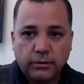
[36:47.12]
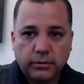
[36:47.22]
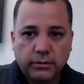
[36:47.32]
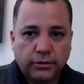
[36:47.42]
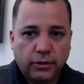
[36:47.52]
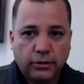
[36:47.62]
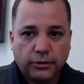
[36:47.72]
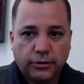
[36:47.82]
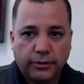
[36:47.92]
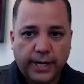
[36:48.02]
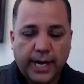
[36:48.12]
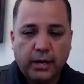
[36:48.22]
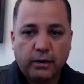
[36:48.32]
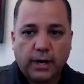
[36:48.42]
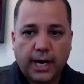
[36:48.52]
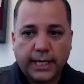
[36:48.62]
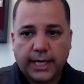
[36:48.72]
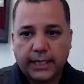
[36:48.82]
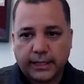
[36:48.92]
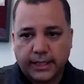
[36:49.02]
So now I
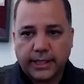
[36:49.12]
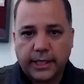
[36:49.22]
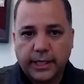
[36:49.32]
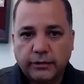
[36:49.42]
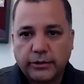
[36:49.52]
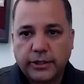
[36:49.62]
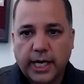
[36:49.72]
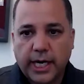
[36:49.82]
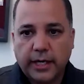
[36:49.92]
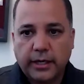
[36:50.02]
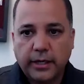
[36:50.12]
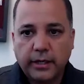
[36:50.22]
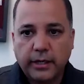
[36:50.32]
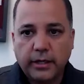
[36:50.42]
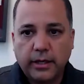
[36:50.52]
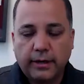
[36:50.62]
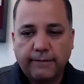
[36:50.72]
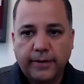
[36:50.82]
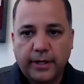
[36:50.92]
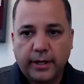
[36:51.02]
kind of see the other side
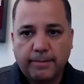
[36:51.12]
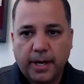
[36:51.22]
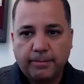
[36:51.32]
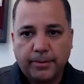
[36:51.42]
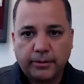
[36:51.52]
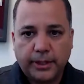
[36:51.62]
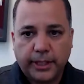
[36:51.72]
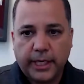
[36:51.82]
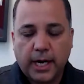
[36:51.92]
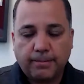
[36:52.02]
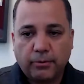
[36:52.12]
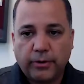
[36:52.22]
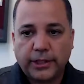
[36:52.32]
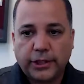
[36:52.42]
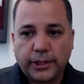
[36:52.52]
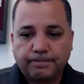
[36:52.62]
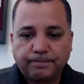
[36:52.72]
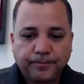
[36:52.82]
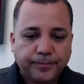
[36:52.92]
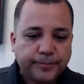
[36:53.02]
of it about building an operation,